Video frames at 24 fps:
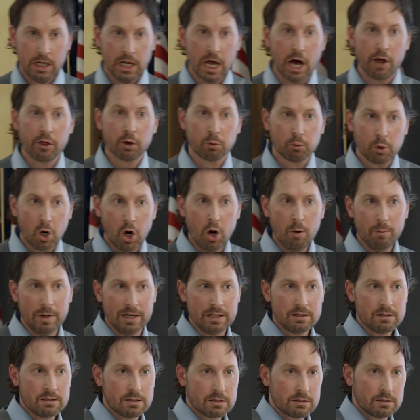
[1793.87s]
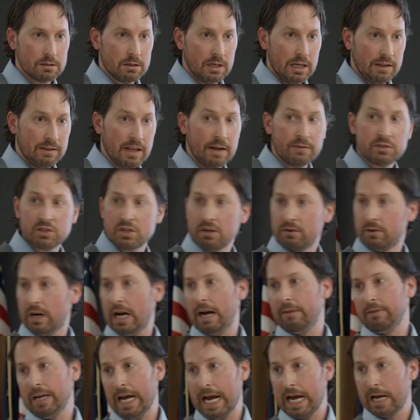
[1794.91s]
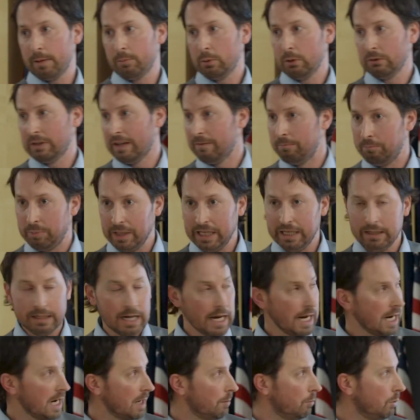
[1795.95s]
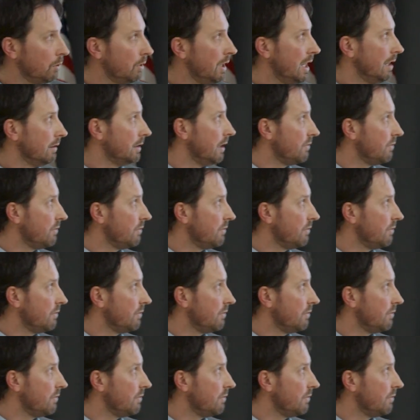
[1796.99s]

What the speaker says: Now the Romans They've survived Hannibal, they've beat Hannibal,